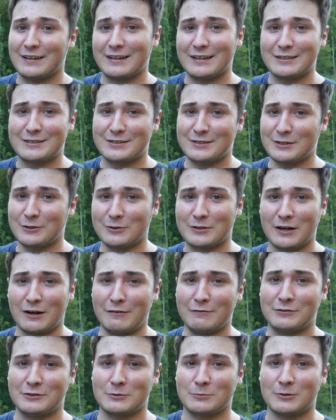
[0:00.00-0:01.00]
It's still
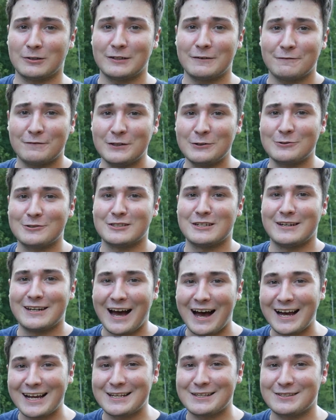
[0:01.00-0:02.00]
comfortable and it feels
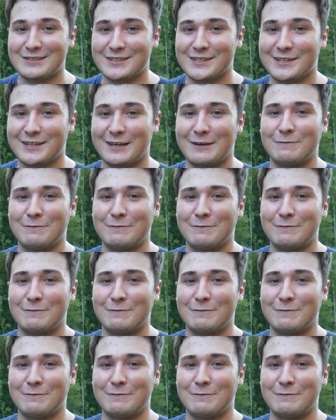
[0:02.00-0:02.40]
nice.